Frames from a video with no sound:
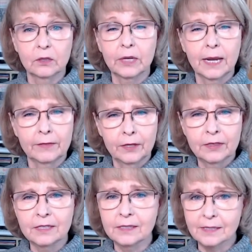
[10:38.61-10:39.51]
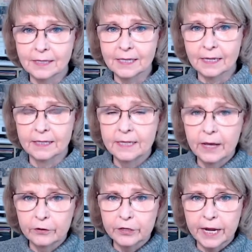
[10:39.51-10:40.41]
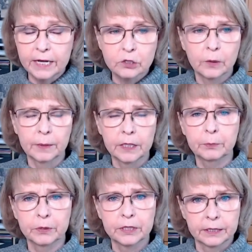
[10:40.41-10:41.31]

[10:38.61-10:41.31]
okay, I think this is another day, so I'm going to put,